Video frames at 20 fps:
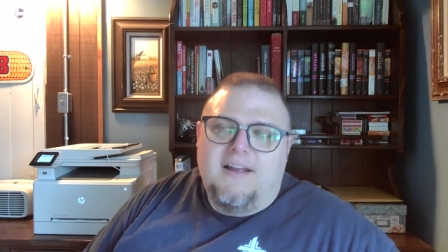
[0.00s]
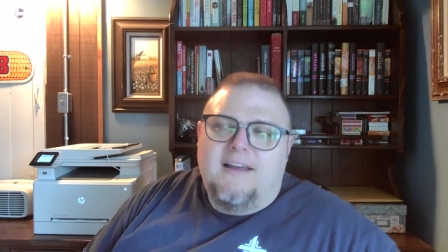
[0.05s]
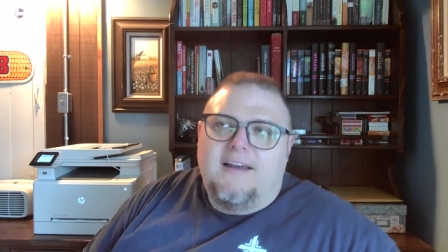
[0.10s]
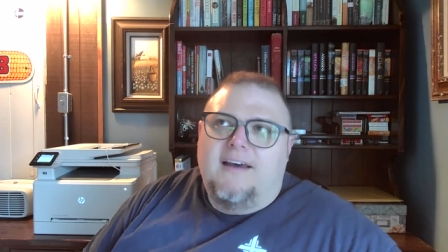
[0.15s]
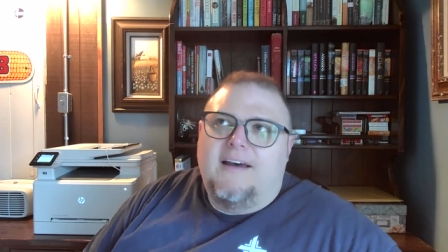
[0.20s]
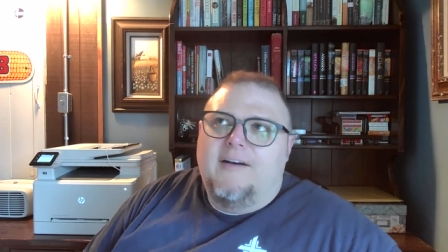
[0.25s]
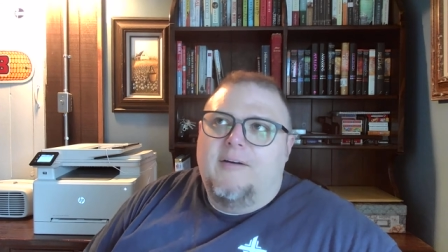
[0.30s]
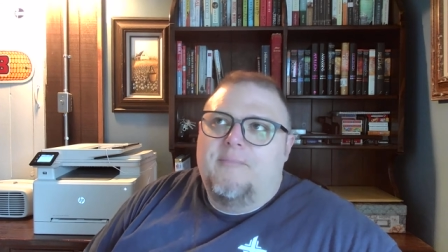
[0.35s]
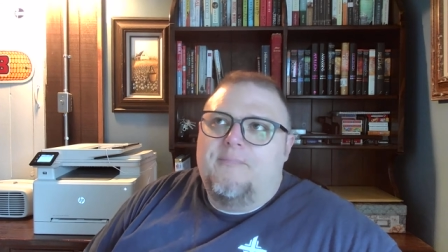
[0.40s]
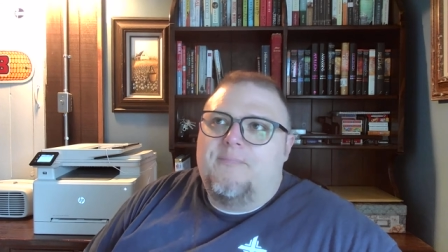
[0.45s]

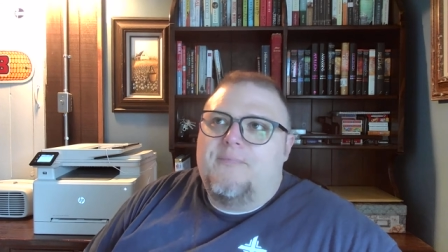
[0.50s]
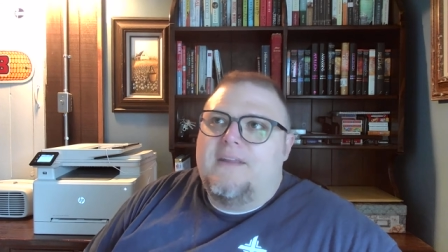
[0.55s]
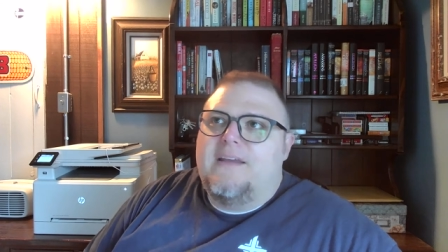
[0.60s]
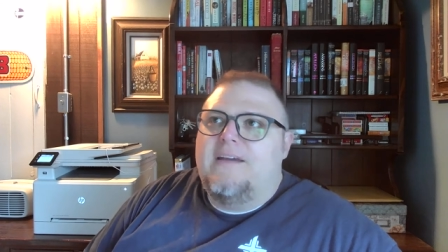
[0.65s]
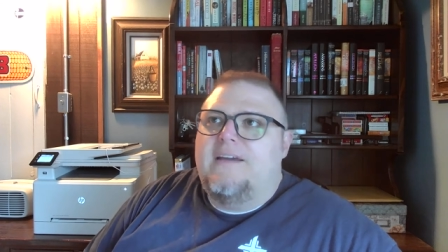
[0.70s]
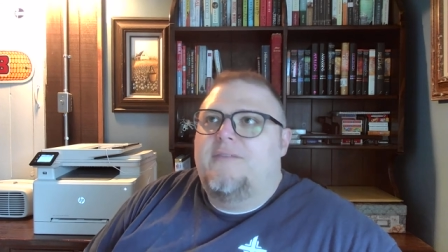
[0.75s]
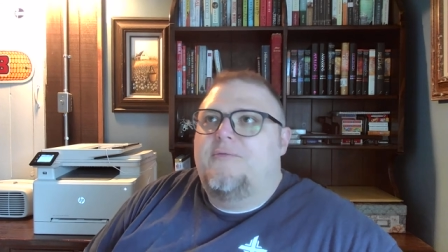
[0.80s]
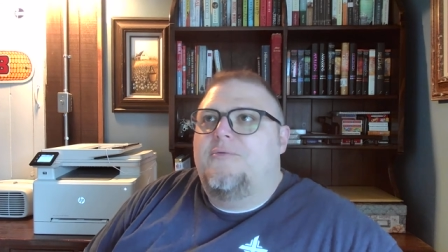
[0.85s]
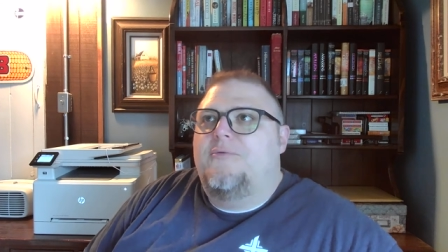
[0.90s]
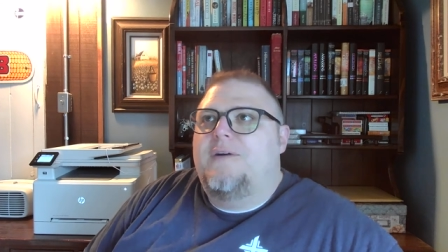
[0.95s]
Um,
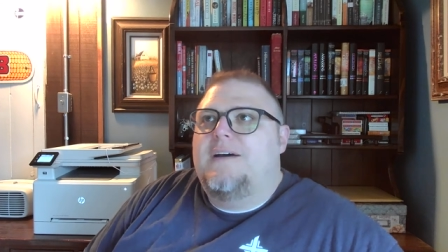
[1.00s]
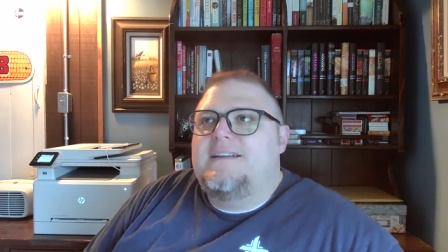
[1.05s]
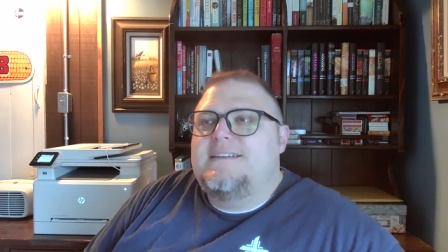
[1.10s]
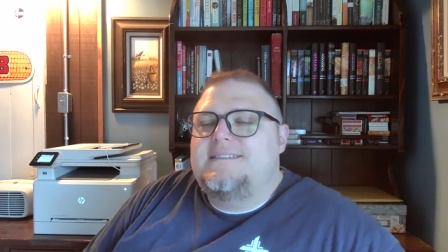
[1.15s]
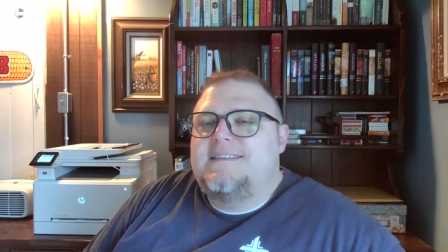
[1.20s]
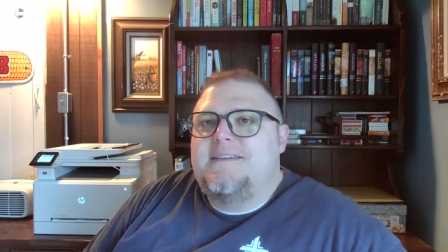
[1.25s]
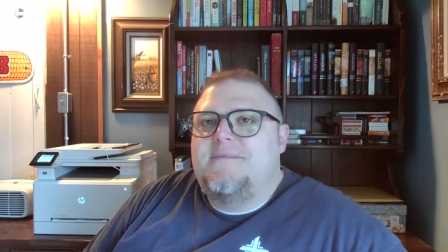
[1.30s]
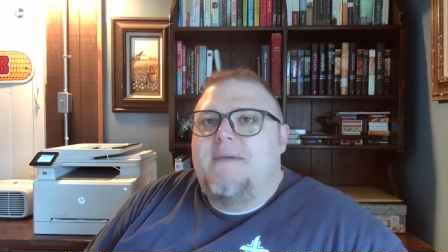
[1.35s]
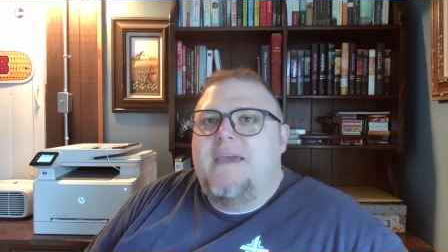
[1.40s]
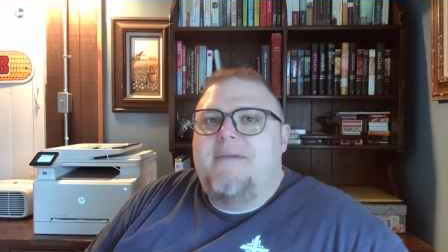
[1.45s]
what does
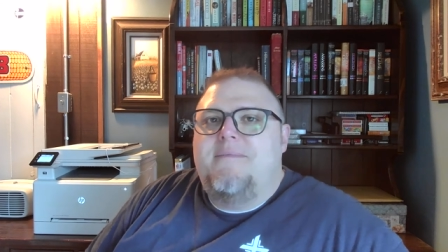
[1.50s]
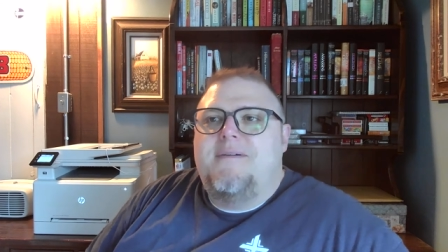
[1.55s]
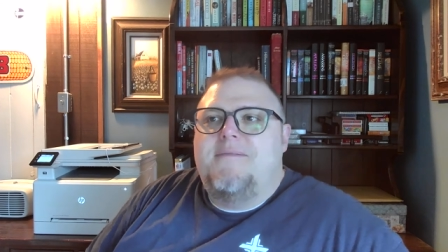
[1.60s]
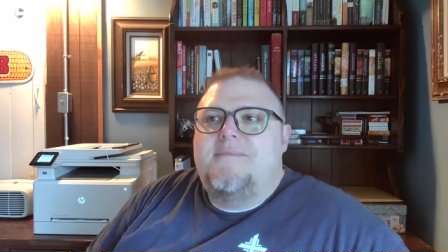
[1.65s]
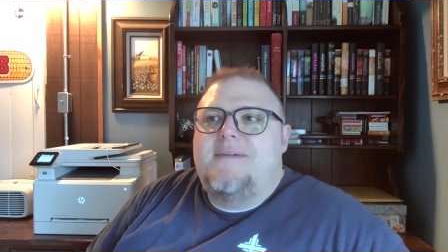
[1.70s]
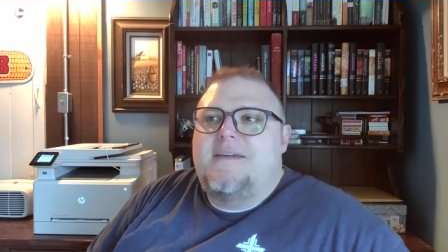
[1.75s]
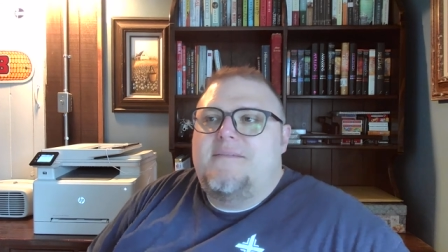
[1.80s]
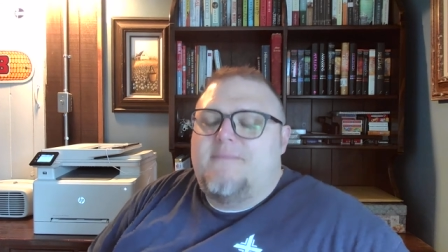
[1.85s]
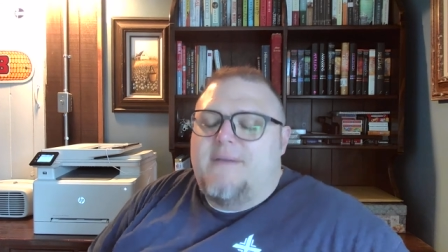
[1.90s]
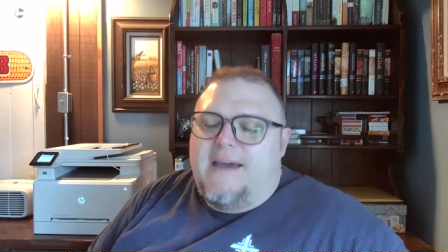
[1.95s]
he maybe
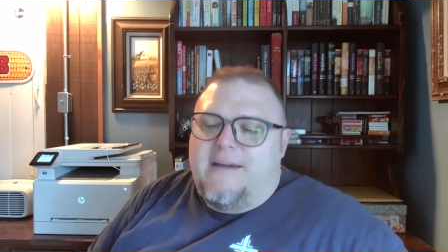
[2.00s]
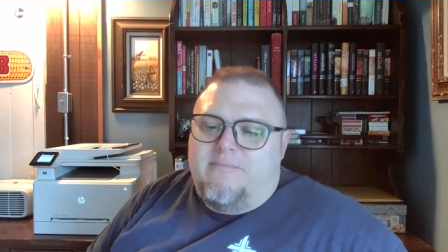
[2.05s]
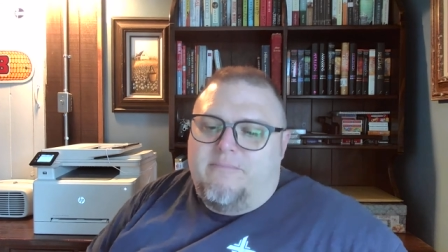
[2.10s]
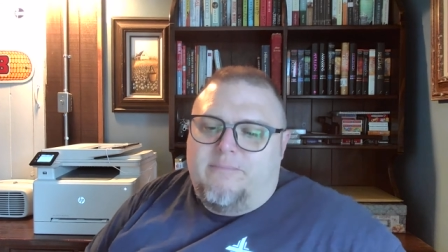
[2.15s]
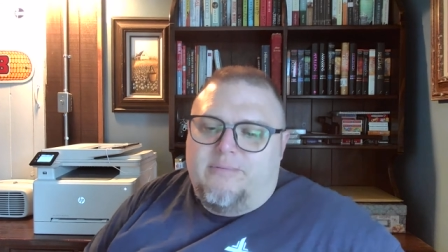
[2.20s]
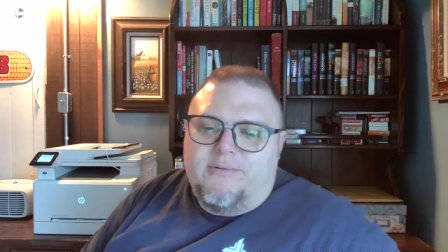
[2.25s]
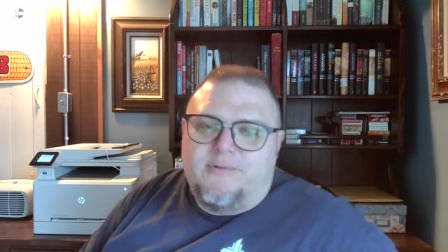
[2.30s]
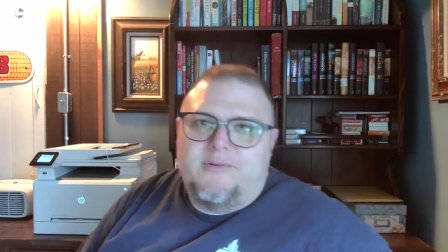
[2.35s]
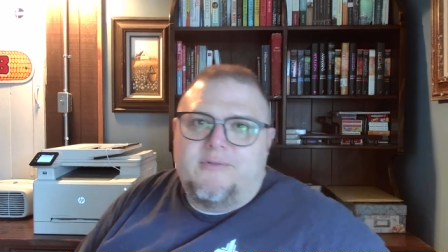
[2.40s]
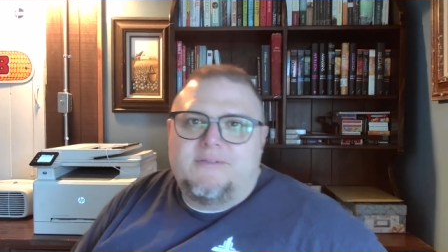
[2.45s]
mean by
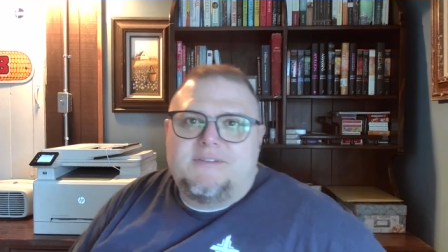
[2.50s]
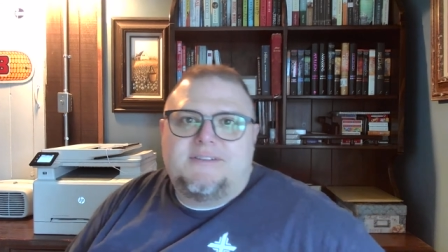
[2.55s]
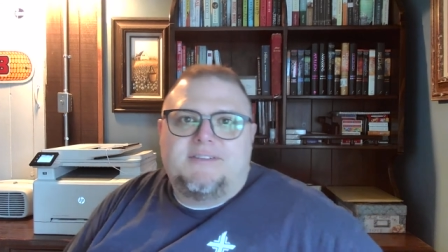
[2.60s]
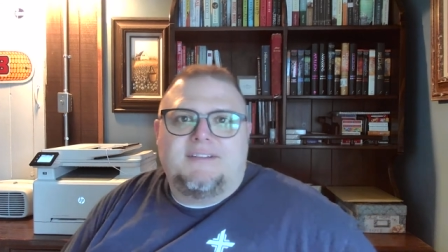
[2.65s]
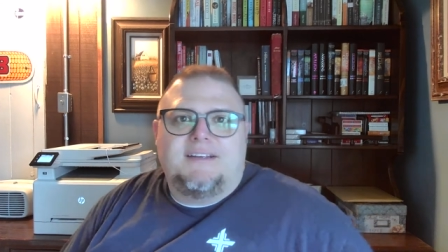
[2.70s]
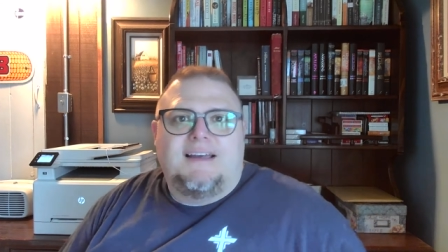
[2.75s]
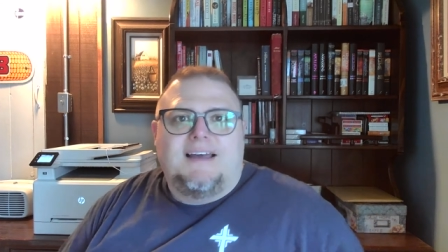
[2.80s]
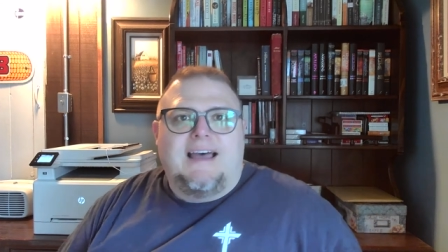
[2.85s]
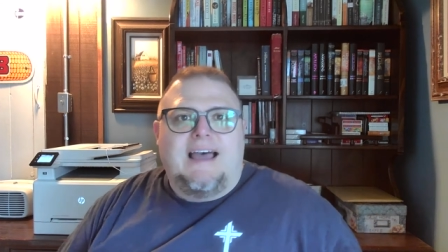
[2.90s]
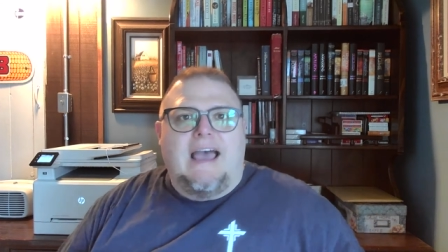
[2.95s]
brute?
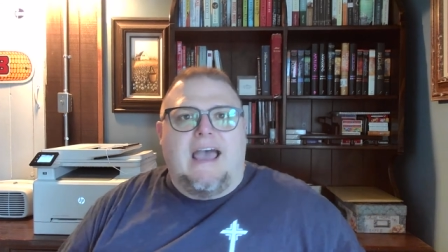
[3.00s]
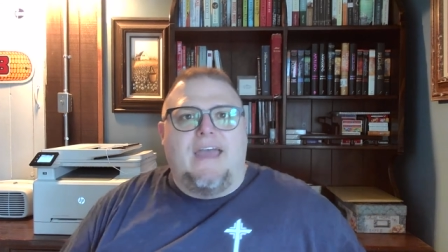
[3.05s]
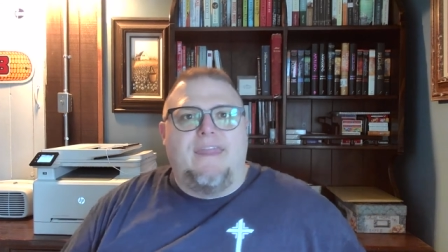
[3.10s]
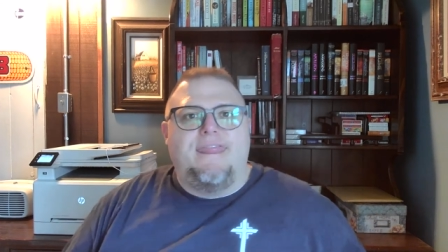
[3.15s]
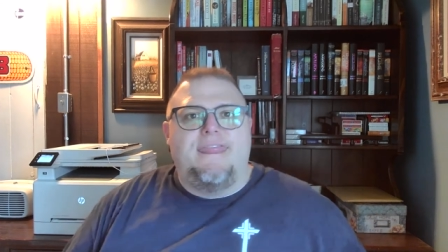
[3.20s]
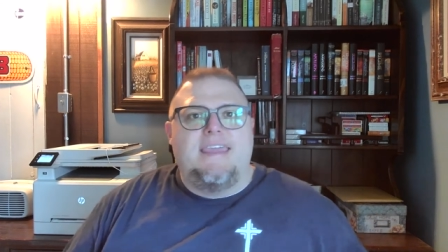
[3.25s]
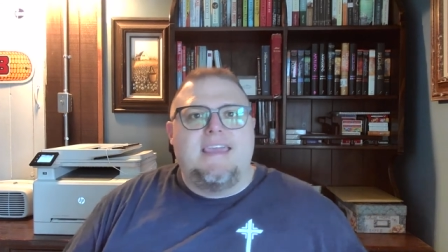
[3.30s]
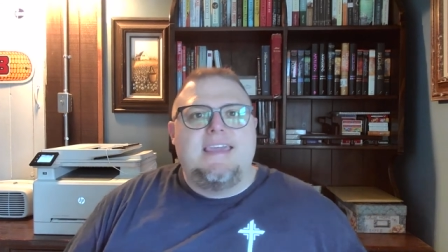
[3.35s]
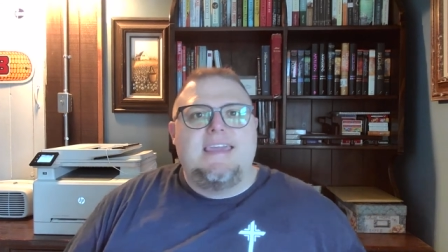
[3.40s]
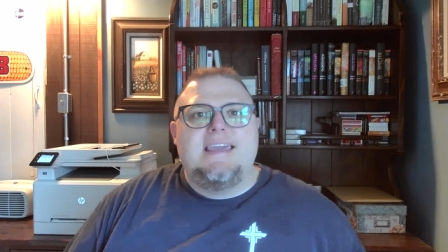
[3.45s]
I
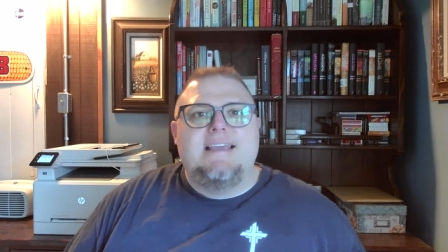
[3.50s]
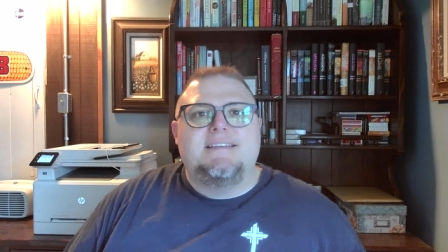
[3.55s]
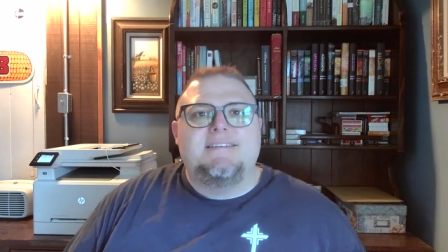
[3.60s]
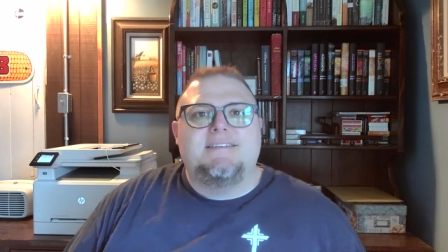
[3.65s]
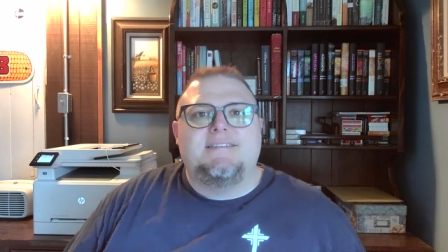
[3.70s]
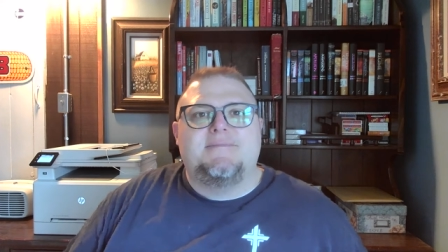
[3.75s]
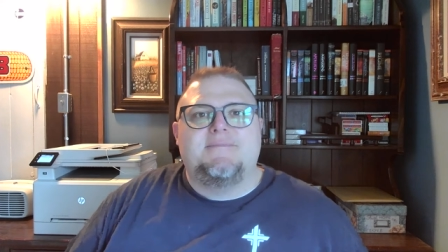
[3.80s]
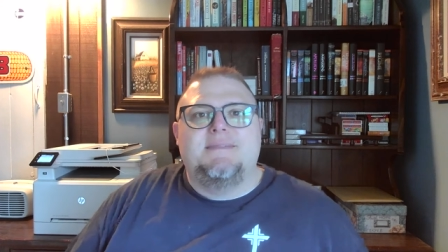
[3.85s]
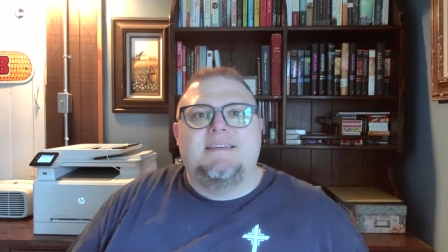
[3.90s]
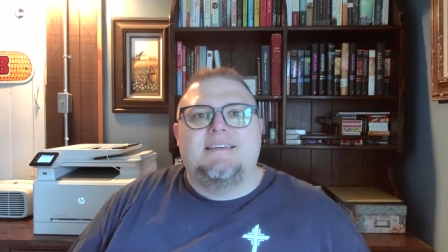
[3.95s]
think he
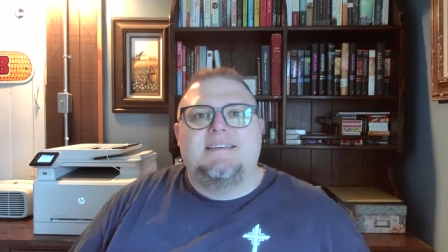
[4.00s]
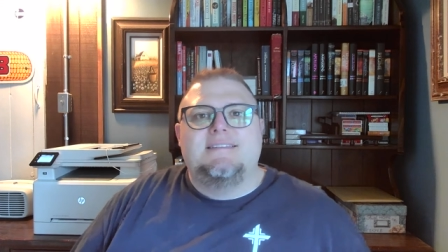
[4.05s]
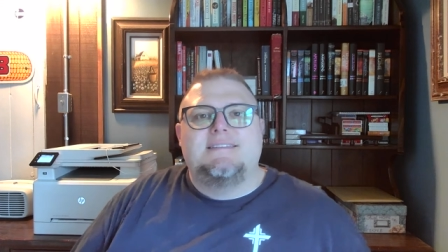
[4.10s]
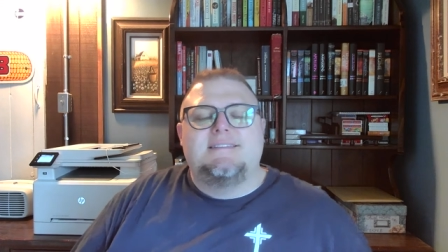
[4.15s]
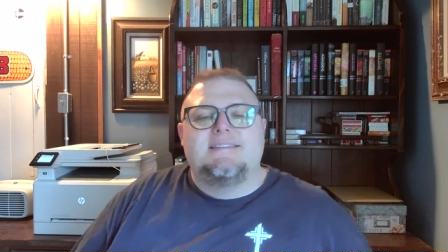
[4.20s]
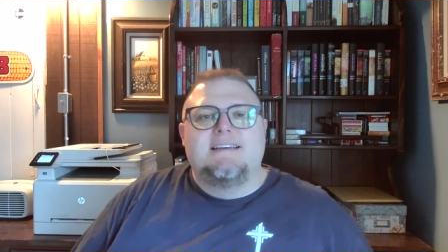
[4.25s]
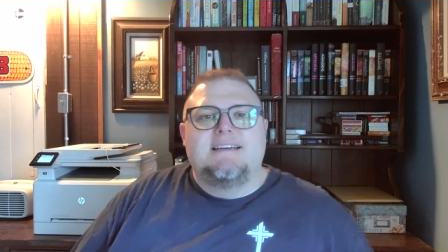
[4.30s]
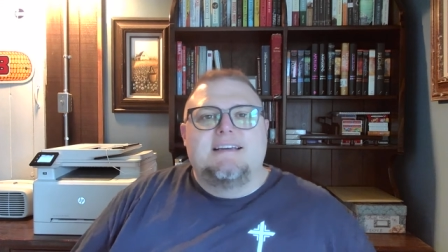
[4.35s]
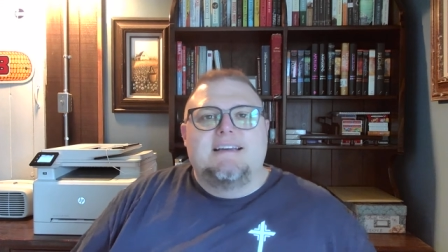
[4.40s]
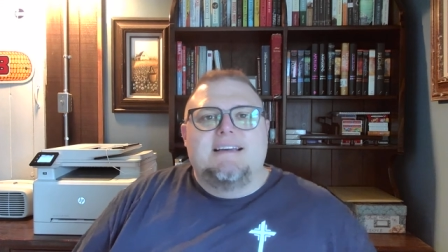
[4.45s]
just means